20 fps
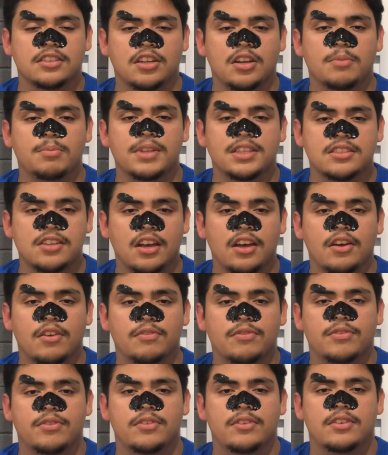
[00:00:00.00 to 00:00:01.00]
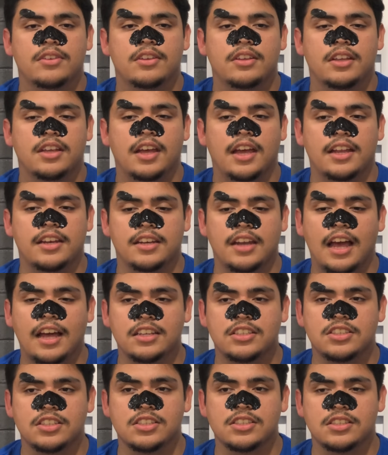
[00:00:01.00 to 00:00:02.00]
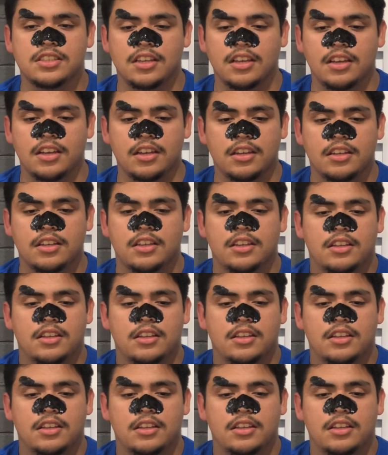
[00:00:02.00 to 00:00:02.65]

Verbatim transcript: gonna be tough and not just uh